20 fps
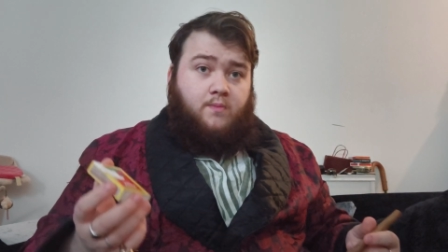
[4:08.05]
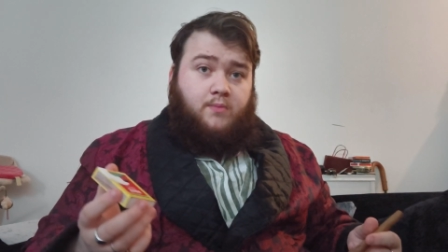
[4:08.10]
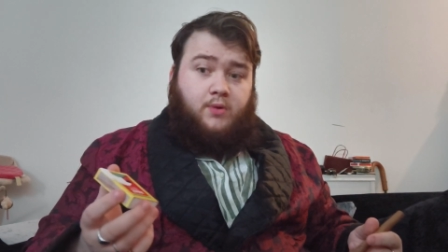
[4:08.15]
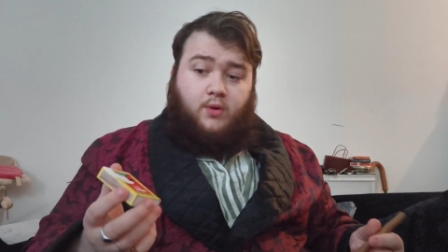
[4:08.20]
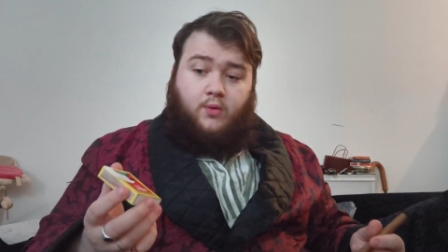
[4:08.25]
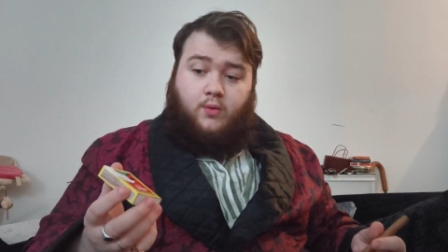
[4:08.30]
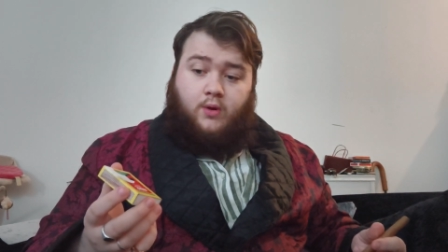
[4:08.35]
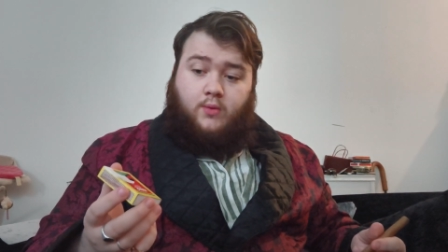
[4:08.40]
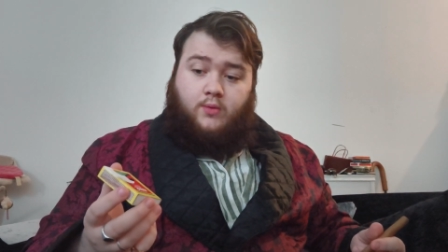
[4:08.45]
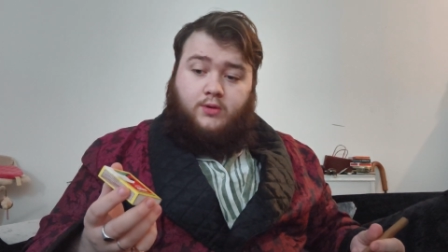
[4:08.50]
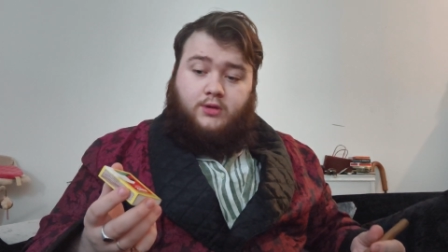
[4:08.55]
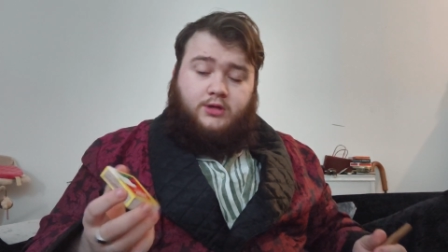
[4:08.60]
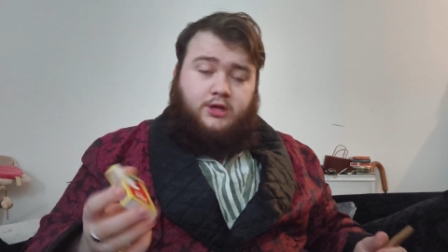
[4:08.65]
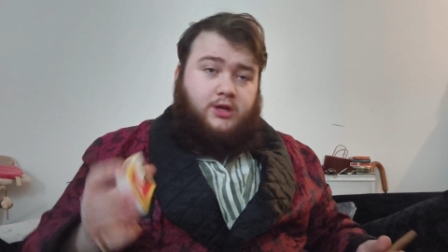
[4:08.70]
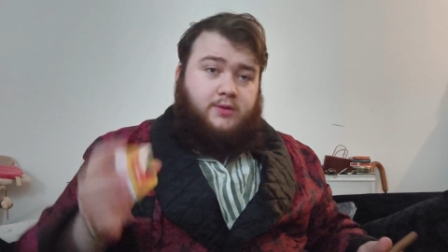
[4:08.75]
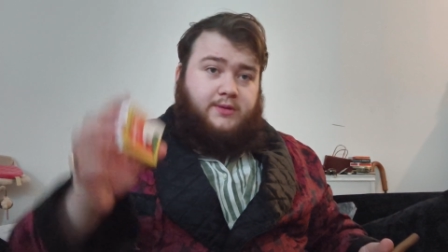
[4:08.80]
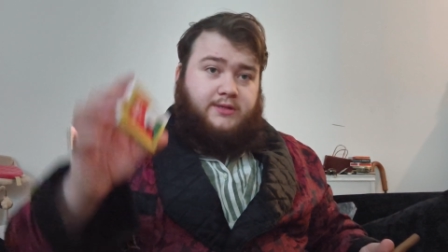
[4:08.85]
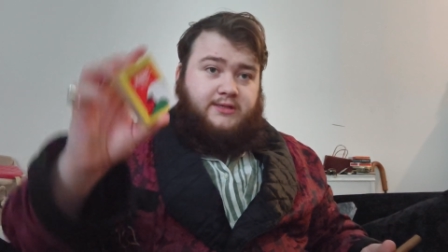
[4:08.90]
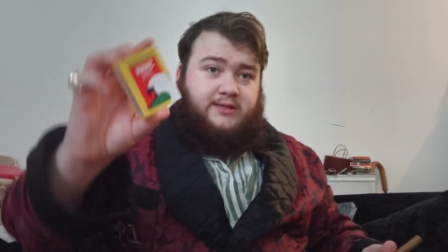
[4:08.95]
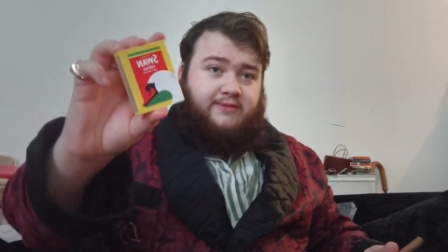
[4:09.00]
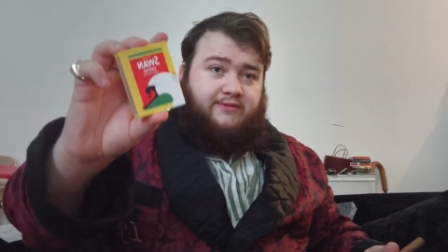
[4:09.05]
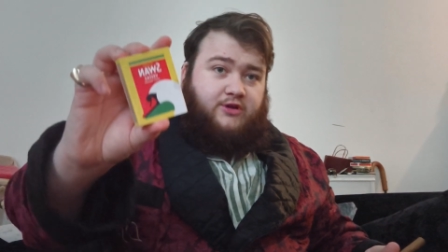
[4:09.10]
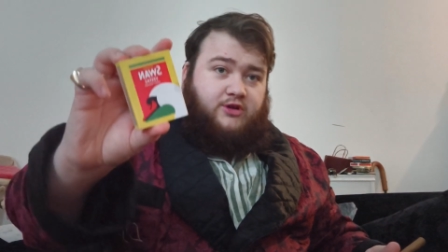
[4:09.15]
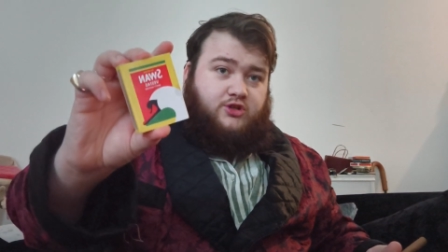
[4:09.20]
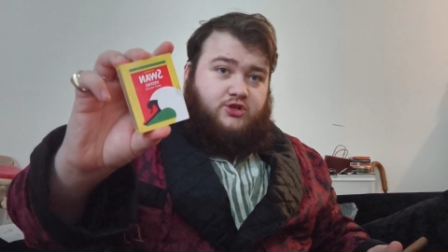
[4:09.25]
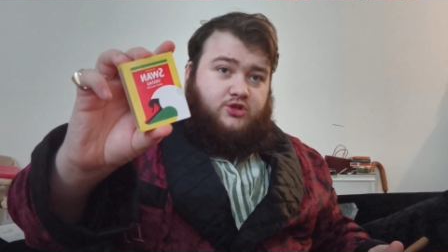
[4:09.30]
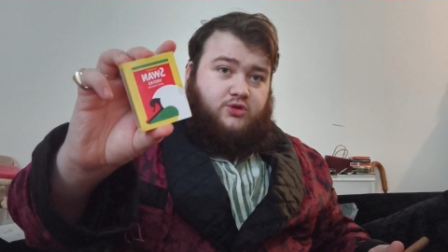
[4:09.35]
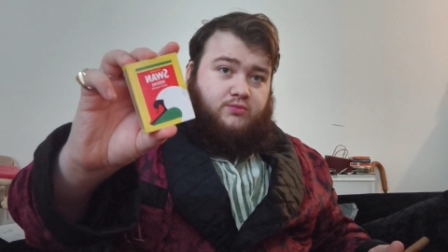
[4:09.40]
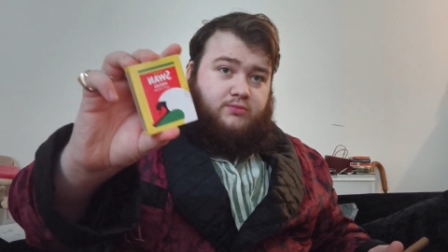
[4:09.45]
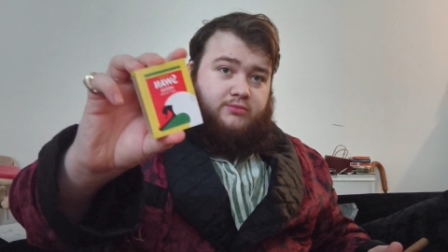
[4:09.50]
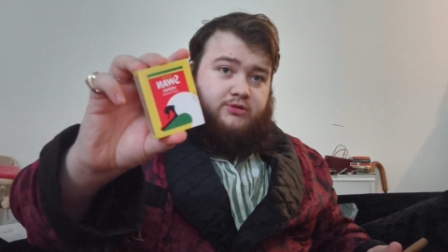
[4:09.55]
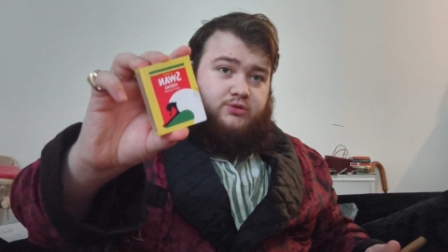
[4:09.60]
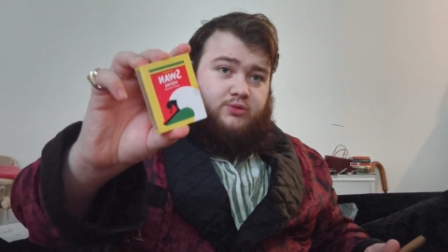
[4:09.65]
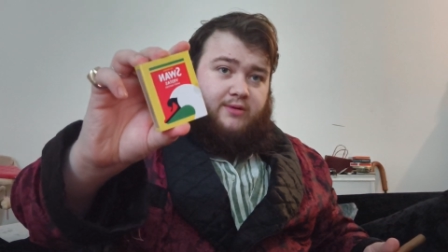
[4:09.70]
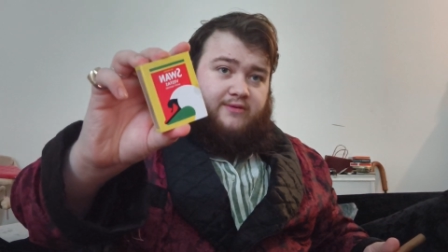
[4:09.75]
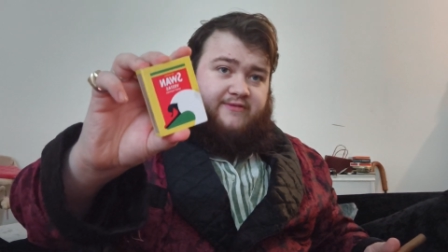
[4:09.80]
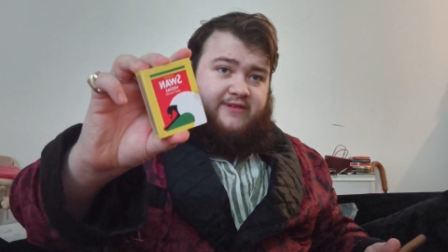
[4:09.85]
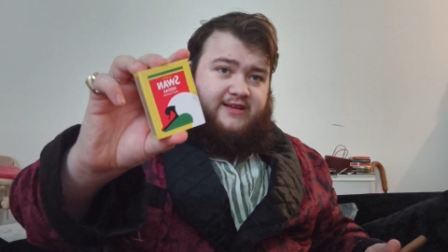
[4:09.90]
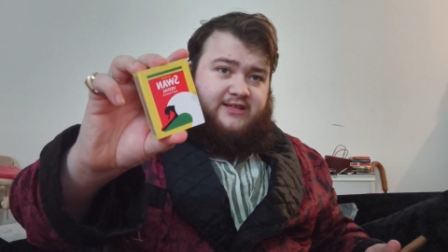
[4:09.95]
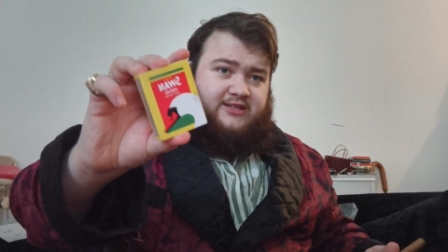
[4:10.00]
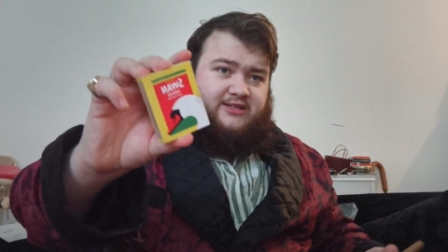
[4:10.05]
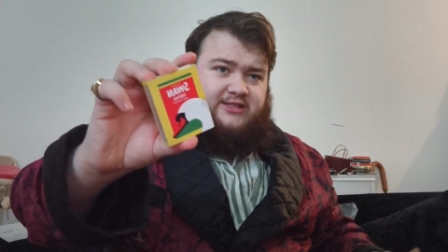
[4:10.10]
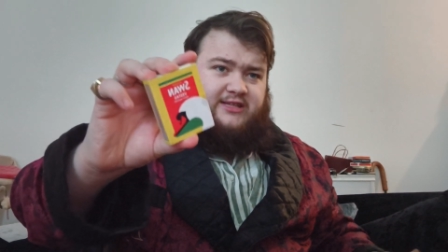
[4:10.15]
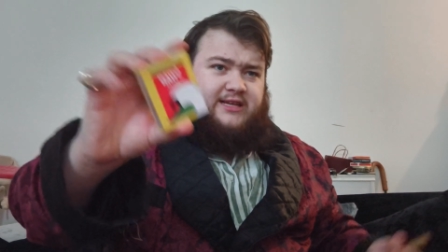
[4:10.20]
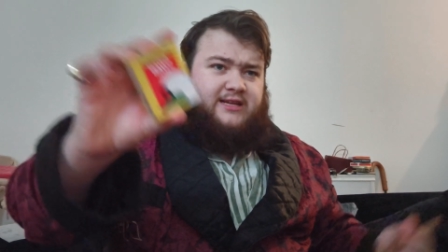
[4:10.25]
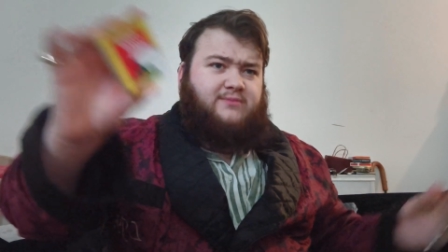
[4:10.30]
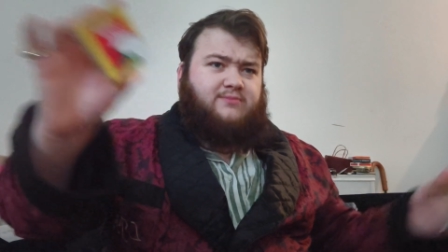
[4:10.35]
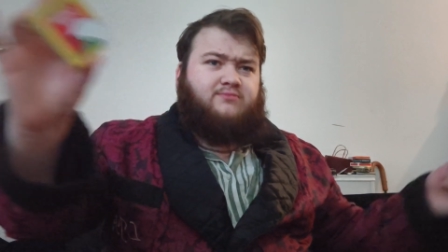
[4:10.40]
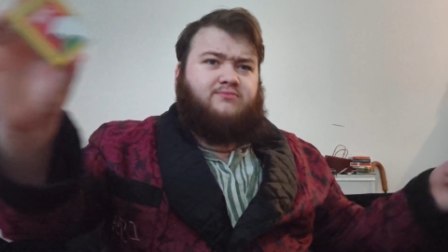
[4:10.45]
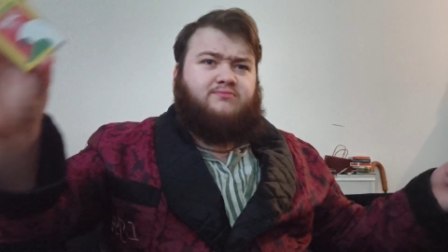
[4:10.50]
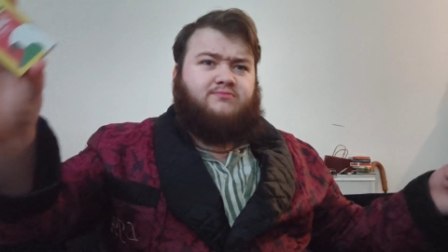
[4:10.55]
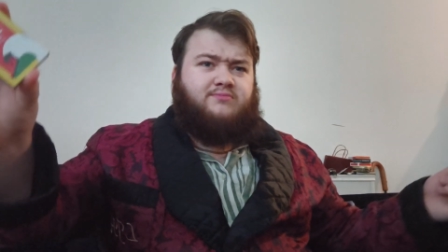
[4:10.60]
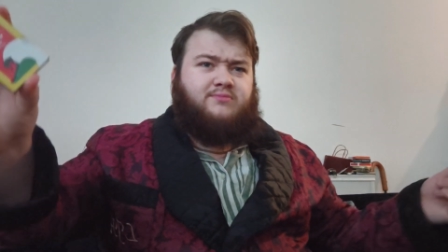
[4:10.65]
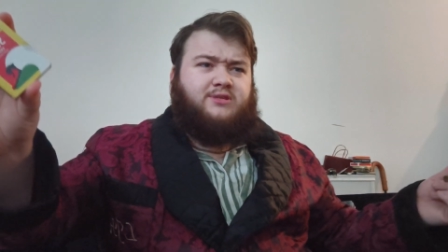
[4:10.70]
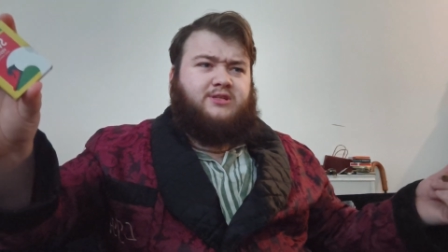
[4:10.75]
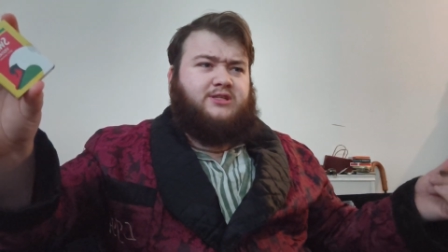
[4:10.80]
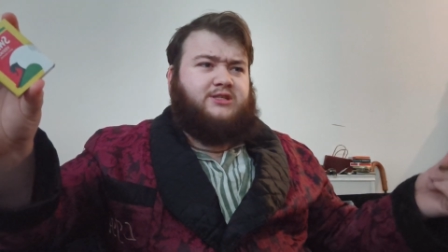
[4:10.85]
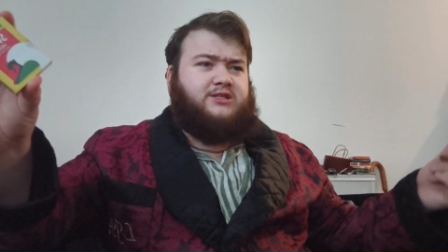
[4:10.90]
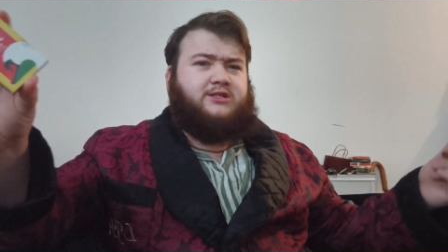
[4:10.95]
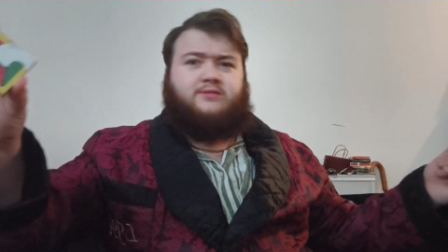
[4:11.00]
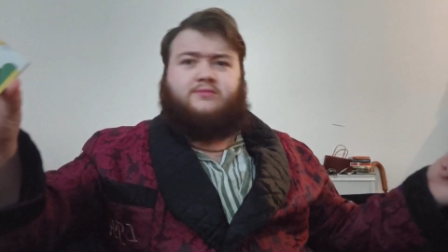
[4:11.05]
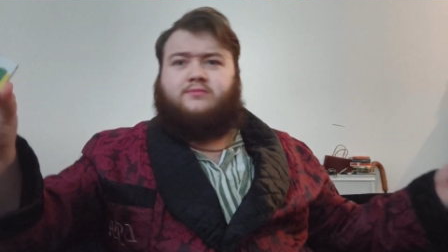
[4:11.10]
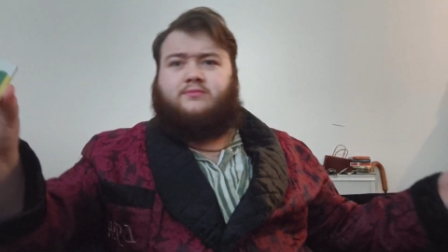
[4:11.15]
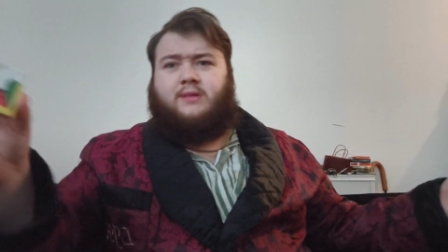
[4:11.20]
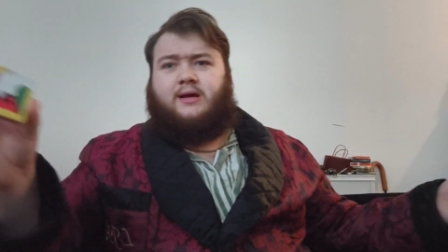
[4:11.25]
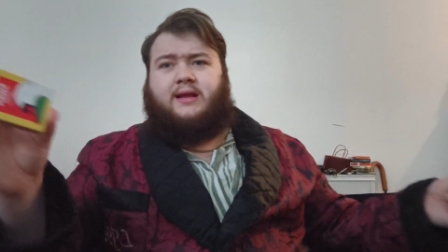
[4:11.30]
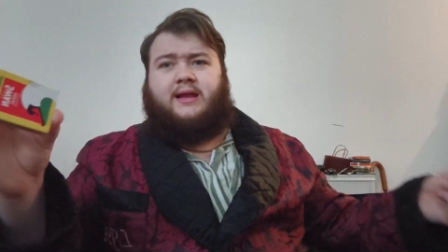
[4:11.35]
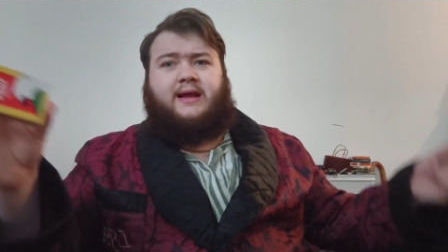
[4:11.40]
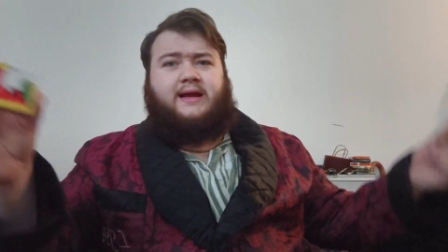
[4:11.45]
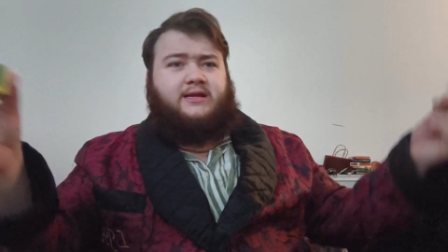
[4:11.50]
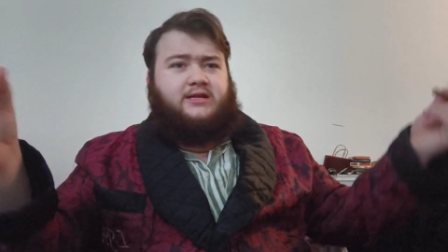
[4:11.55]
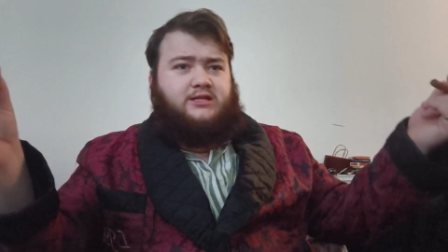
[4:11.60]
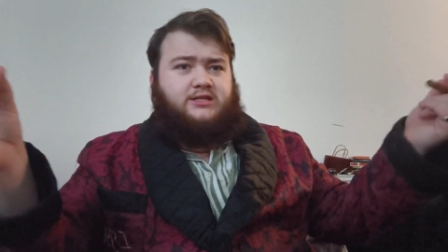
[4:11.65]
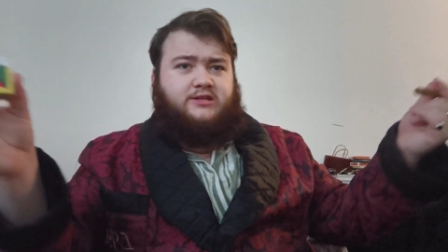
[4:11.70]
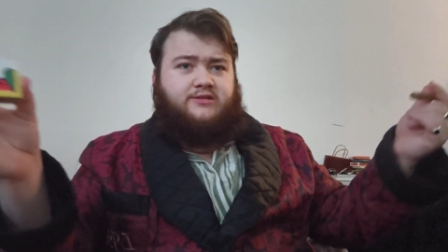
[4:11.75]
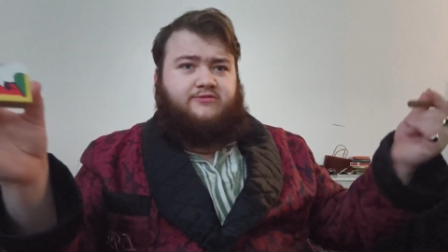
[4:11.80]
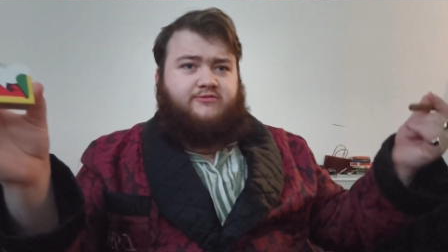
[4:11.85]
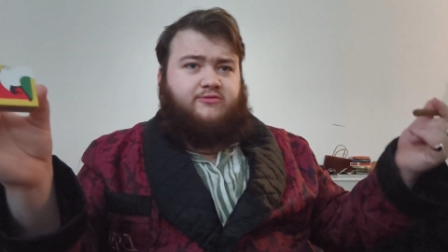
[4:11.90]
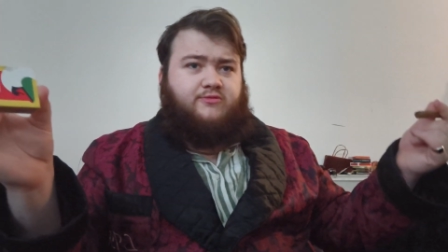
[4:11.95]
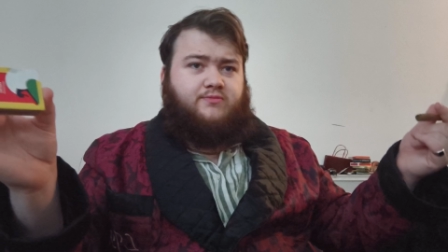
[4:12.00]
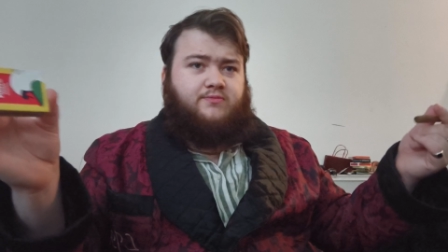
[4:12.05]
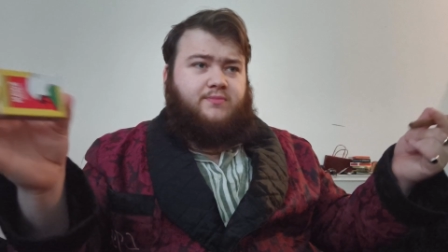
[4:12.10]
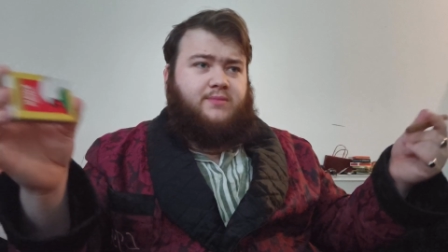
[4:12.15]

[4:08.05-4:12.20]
what we'll do is, I've got some Swan Vestas here, because my lighters are,